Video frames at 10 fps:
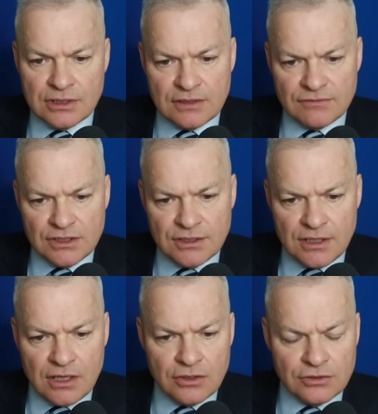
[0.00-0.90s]
Have I
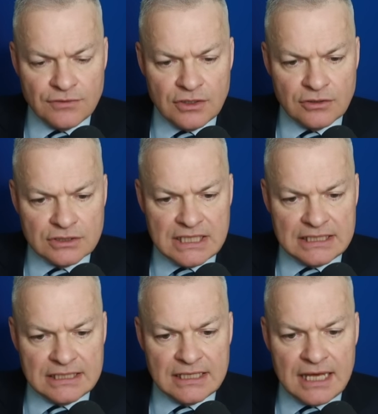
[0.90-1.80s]
overlooked
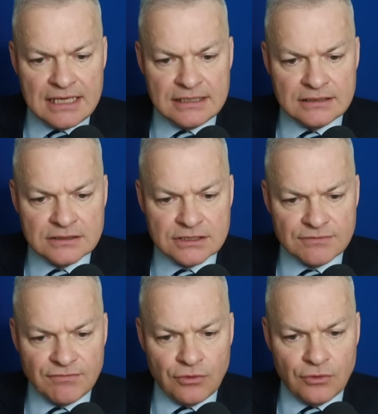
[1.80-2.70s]
any lanes
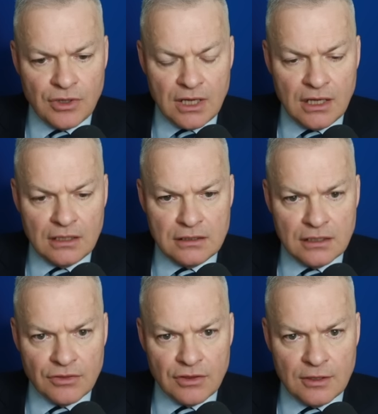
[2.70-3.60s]
for
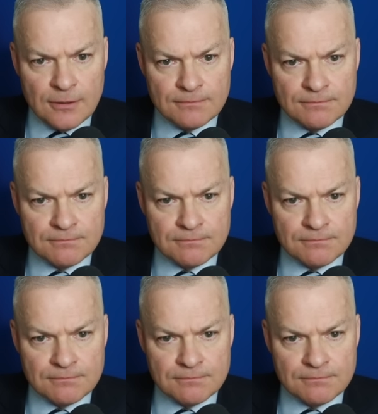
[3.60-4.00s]
another?